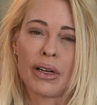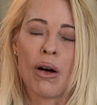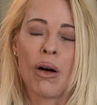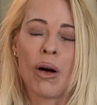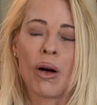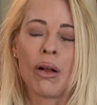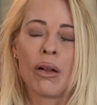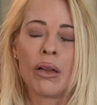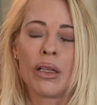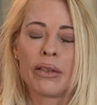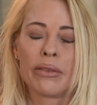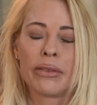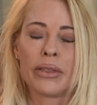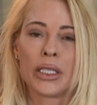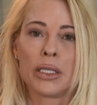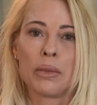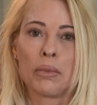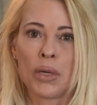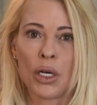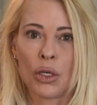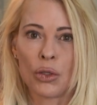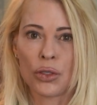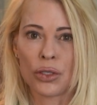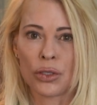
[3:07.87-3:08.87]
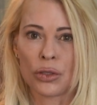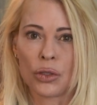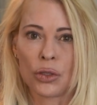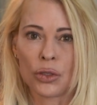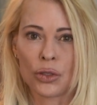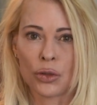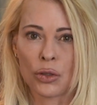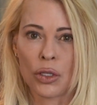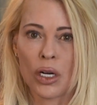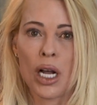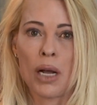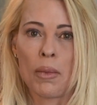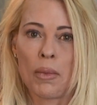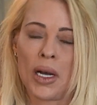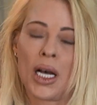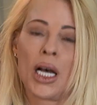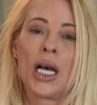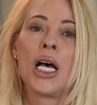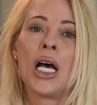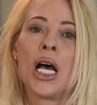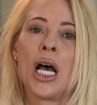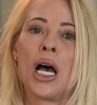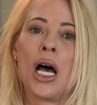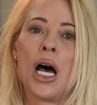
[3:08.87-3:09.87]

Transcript: all of the emotional trauma